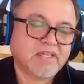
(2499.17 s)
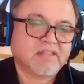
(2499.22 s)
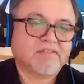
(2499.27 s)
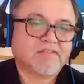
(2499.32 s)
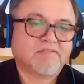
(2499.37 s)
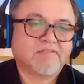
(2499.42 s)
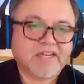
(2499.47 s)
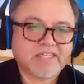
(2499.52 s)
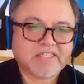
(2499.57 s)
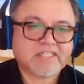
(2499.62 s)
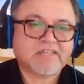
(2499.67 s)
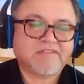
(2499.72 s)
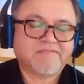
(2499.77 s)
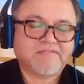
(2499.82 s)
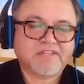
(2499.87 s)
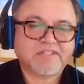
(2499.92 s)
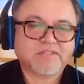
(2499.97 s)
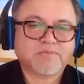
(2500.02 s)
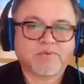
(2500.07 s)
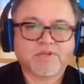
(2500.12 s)
The rest of
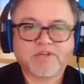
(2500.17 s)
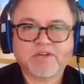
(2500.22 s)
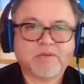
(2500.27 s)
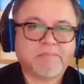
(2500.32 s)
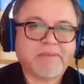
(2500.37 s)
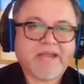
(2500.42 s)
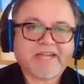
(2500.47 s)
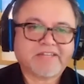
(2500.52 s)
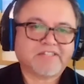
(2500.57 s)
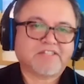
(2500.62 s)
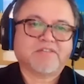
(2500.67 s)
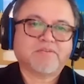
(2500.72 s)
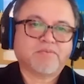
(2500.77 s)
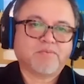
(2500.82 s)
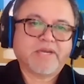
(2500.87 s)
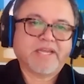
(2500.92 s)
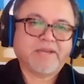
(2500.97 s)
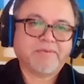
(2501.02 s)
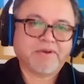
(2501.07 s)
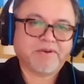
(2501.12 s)
us will go back to the
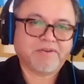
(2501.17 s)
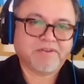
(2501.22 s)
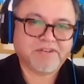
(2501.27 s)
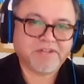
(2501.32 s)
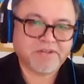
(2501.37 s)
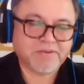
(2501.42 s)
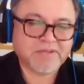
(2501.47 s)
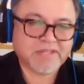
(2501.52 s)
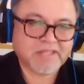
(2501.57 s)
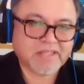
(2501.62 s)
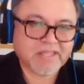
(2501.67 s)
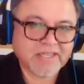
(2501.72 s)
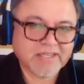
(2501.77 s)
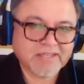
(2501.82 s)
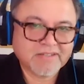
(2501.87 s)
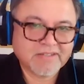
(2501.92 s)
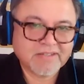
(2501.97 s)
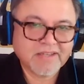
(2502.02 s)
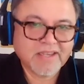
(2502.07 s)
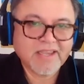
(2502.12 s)
way we were doing
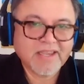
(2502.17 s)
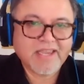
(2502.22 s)
things.